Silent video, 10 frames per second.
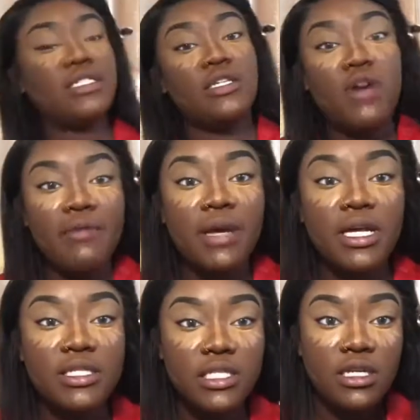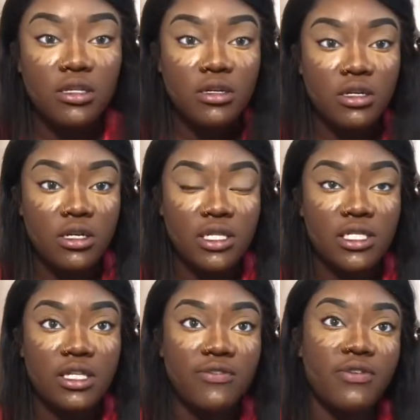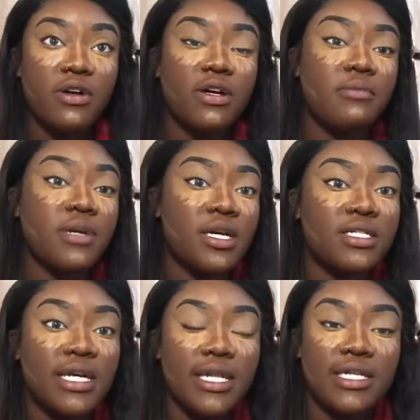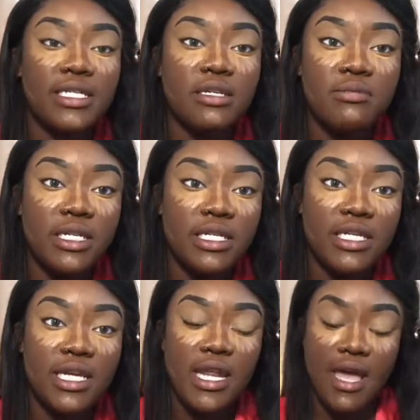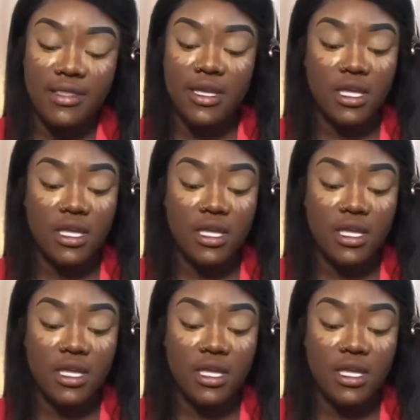still have my concealer and stuff on because I like to blend it at the